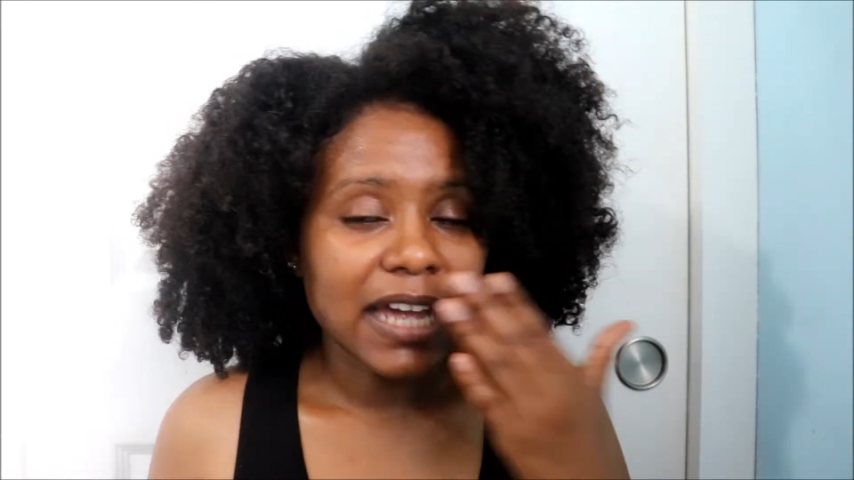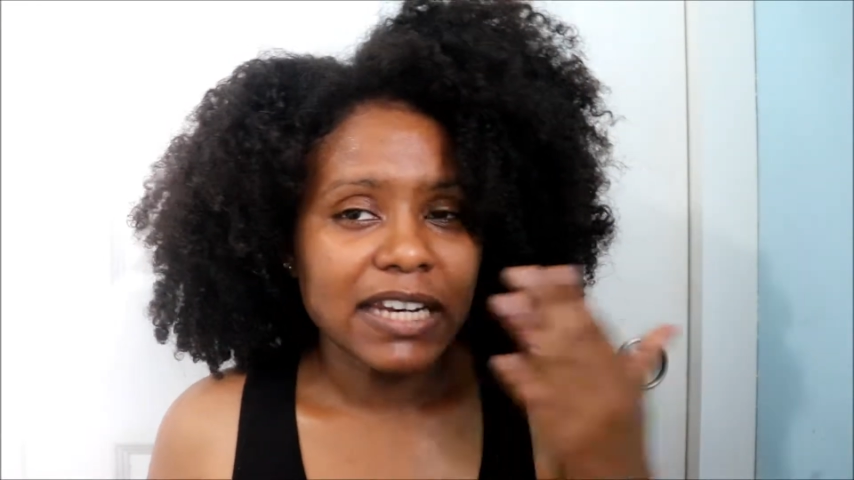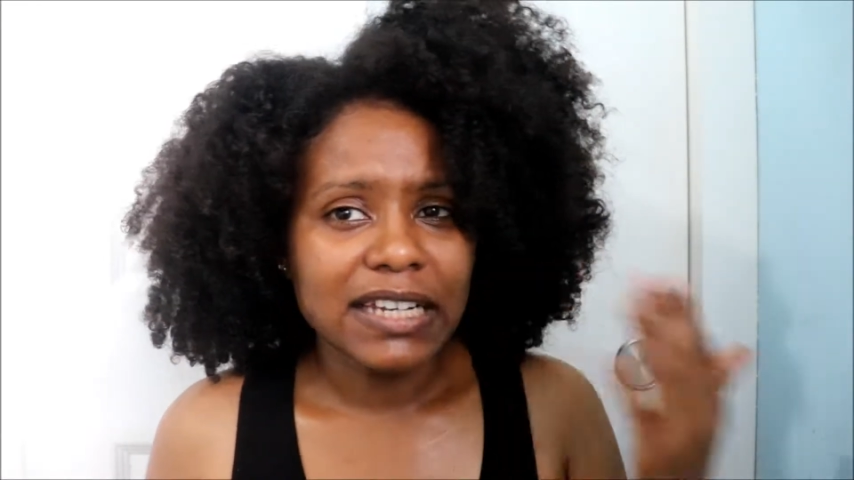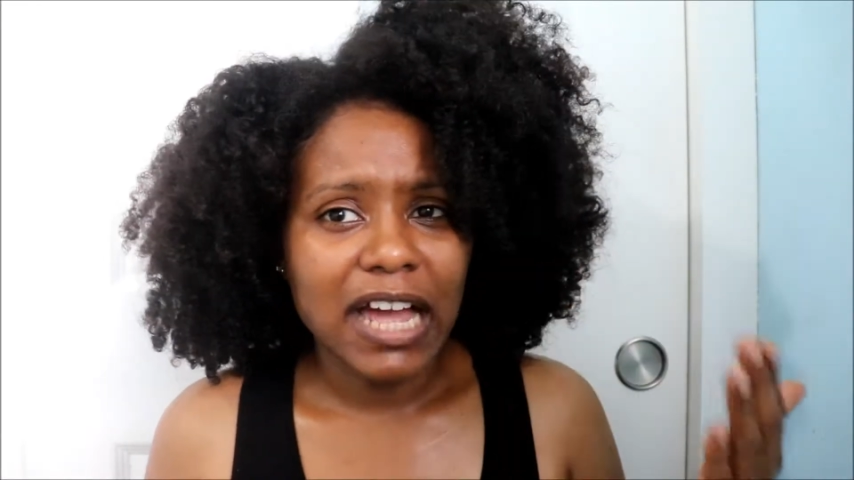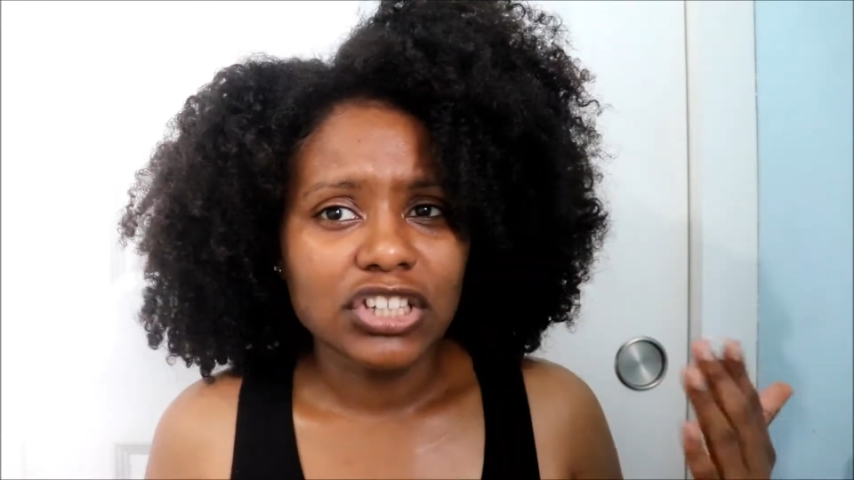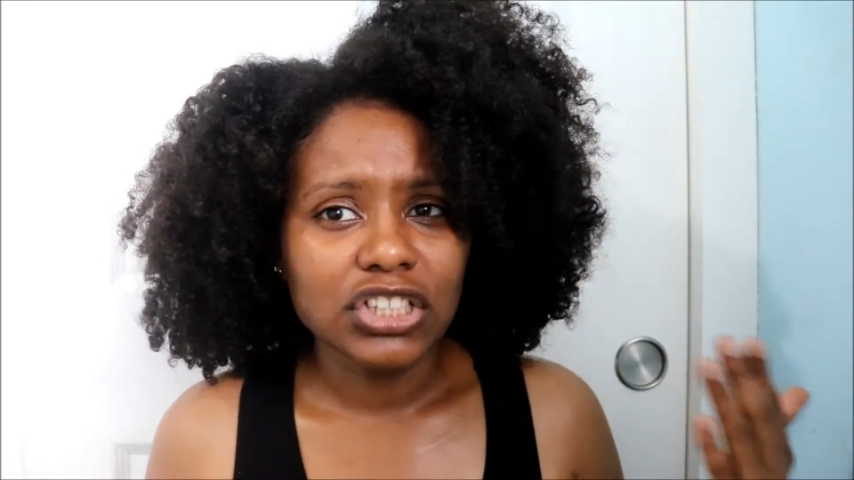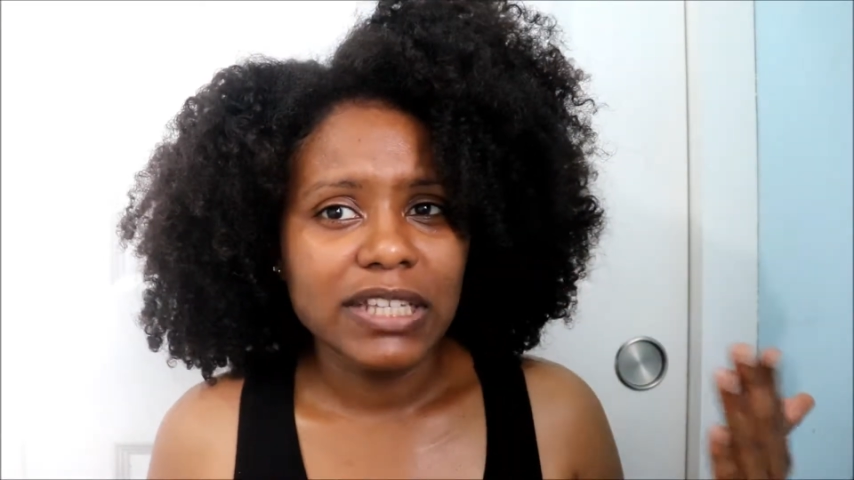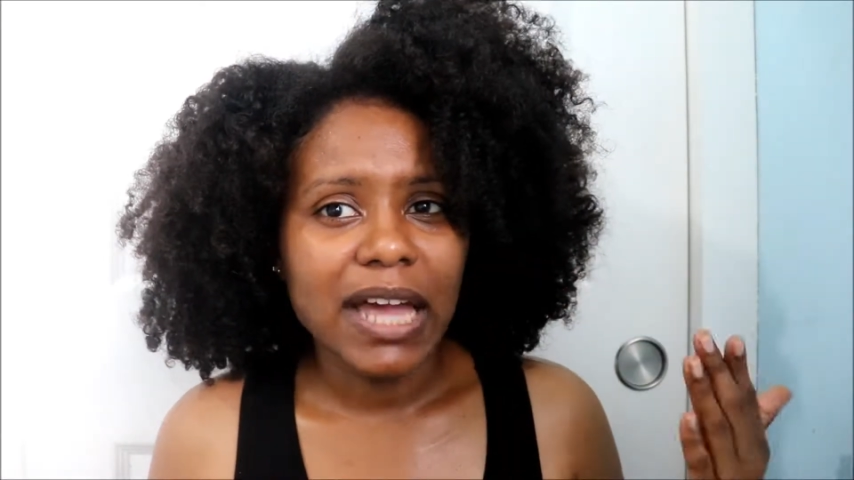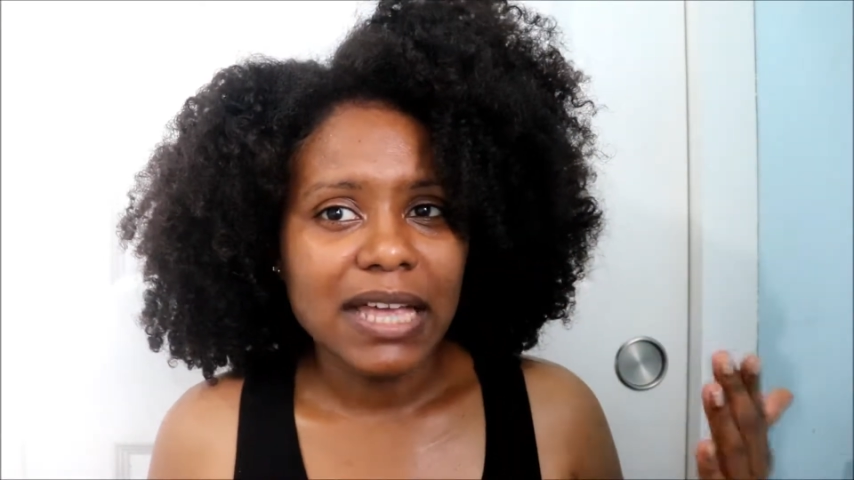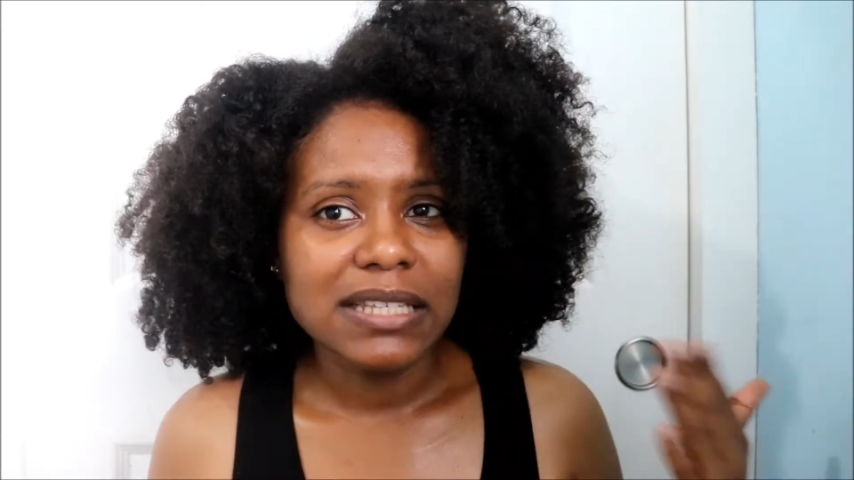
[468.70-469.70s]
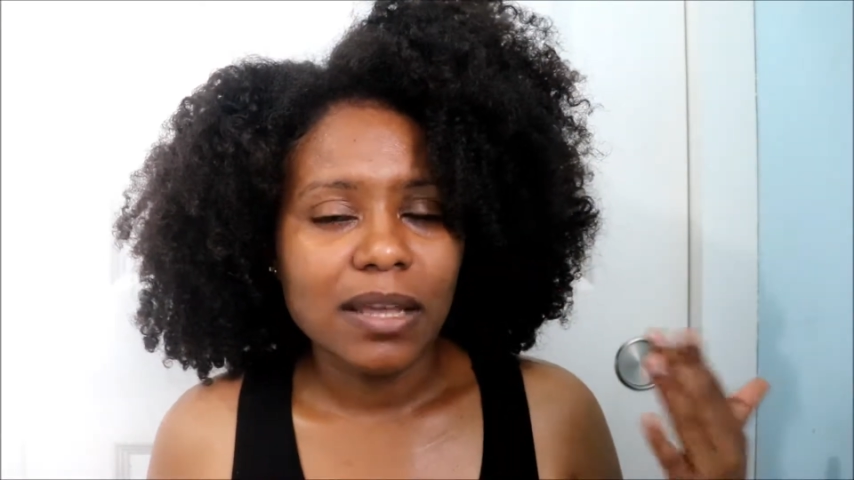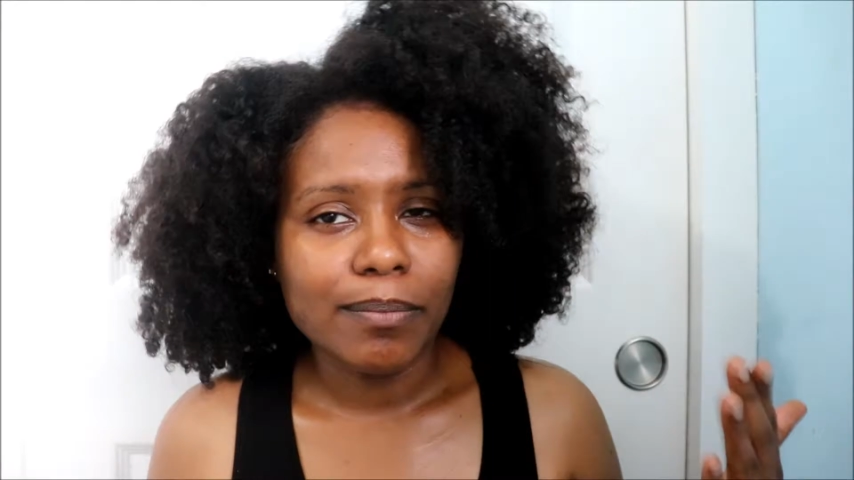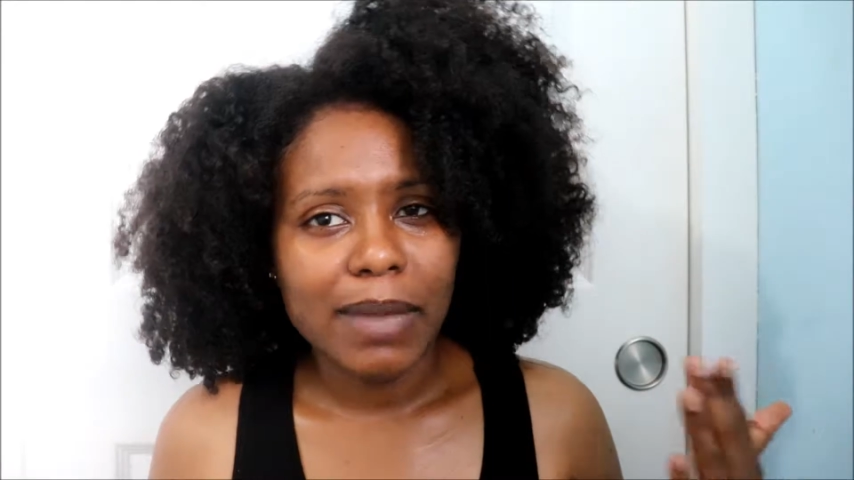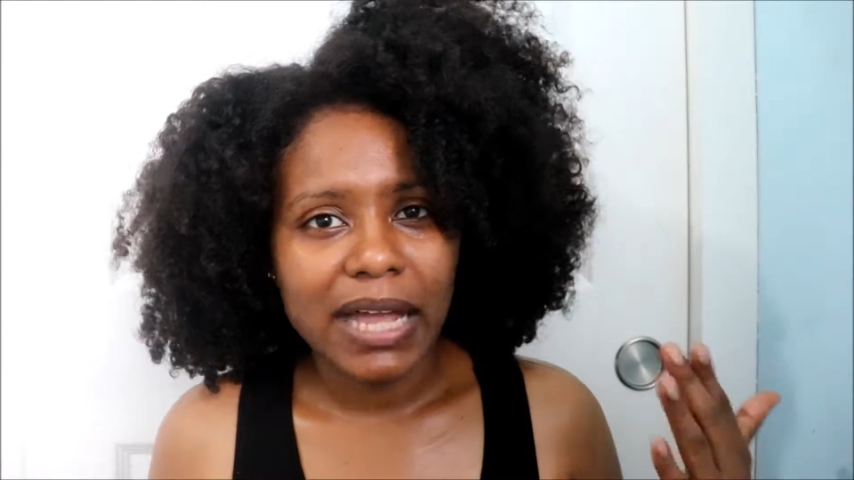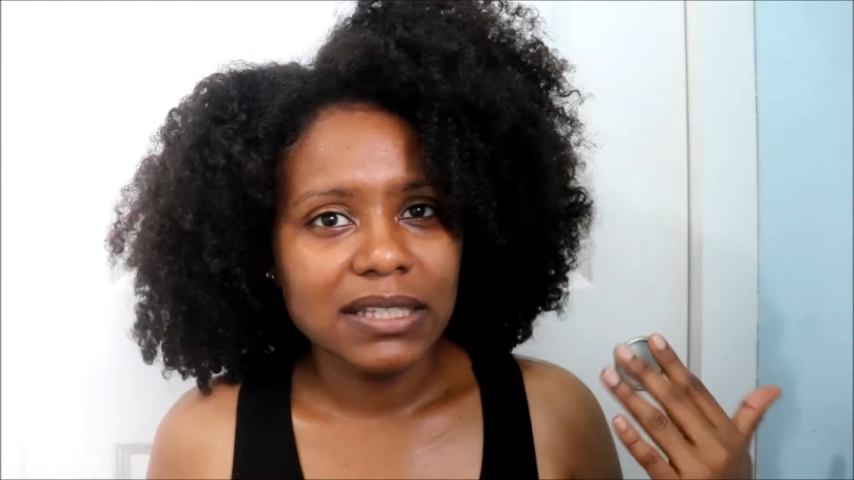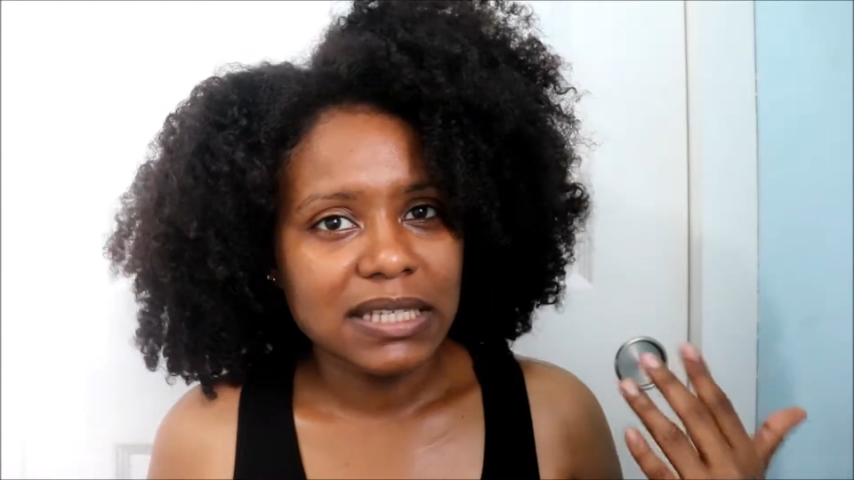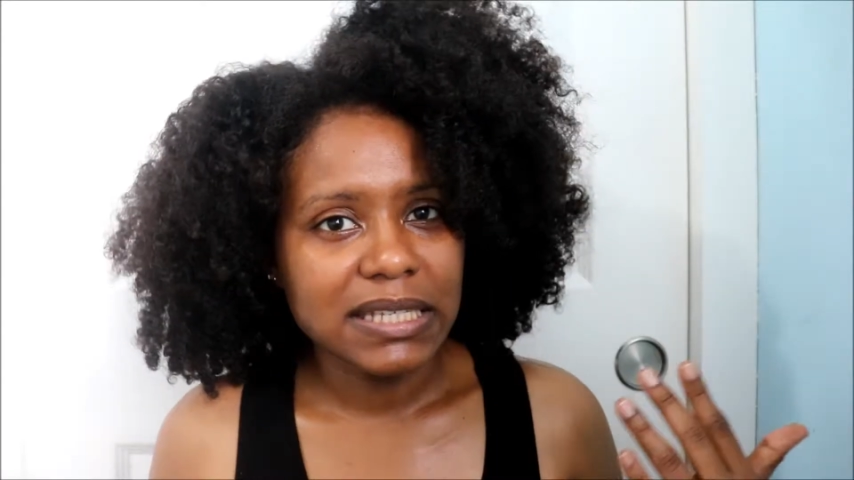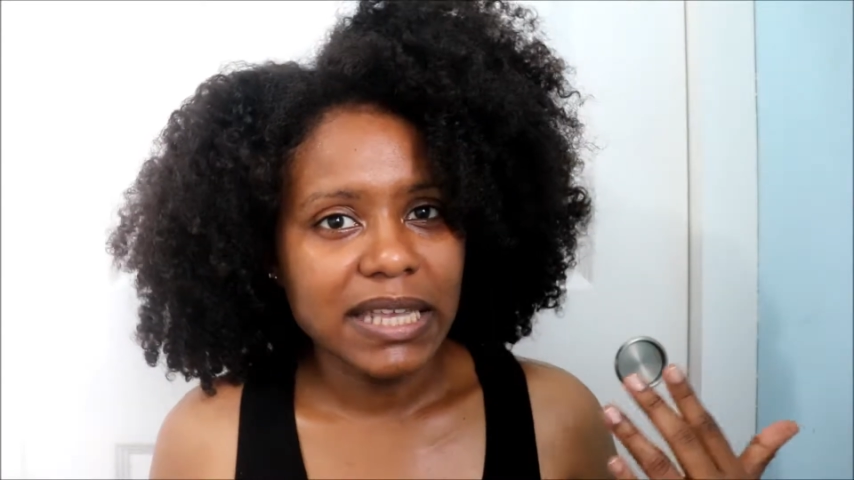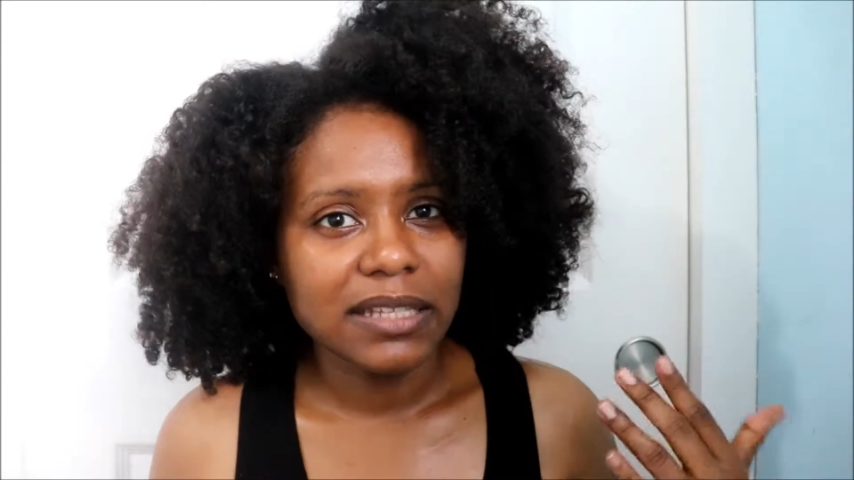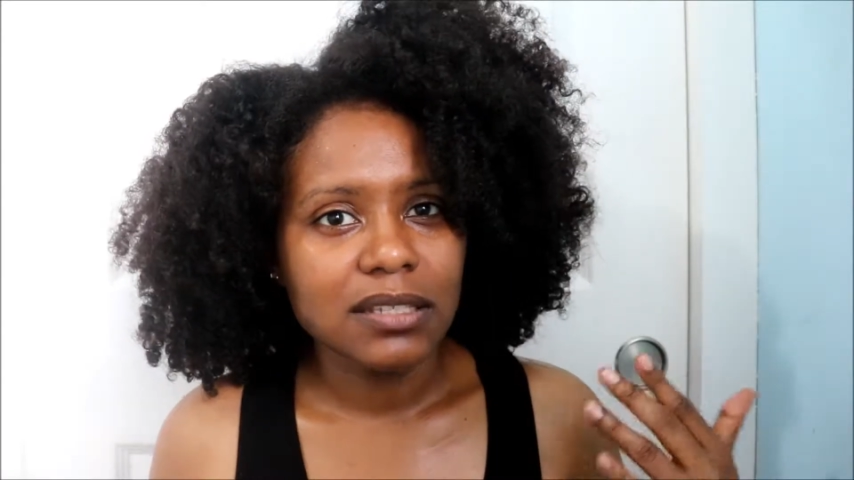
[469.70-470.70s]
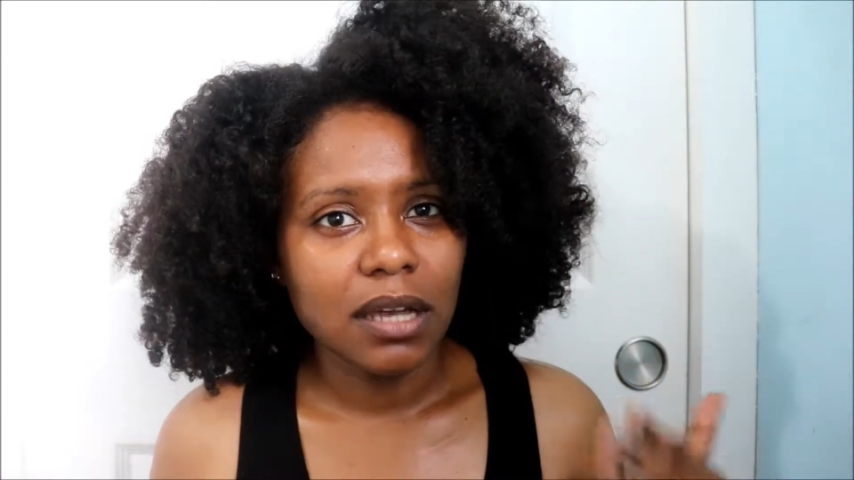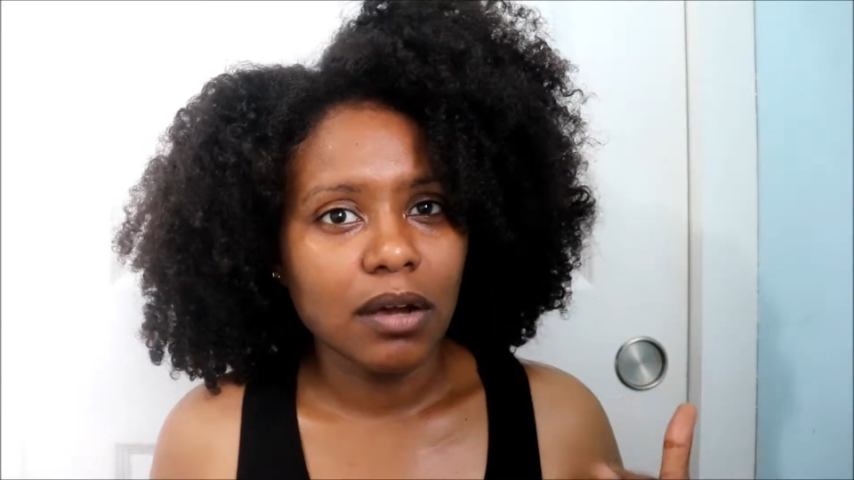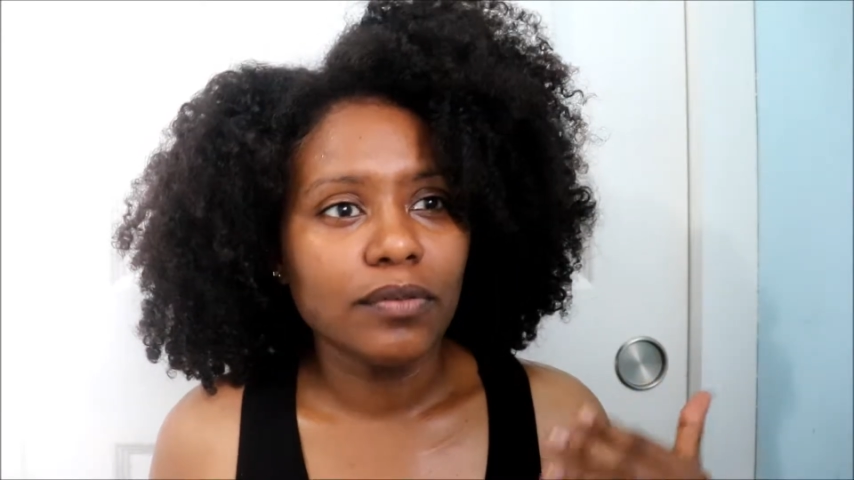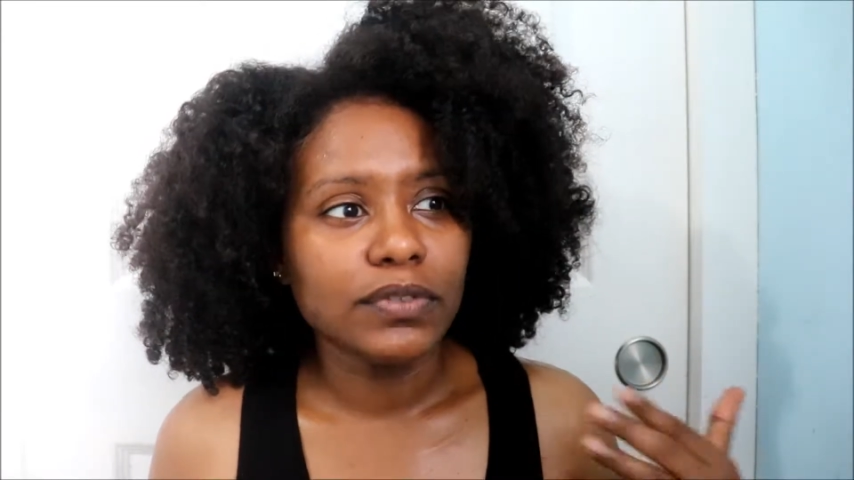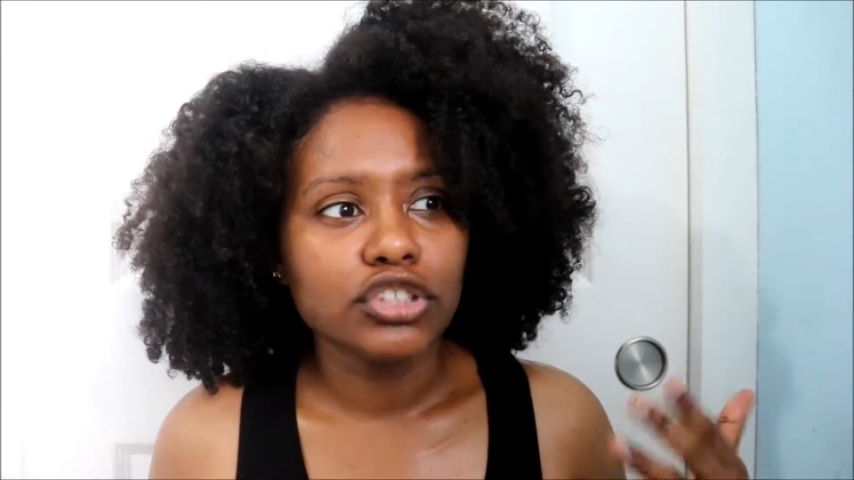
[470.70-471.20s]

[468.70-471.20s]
and it actually has a mild scent of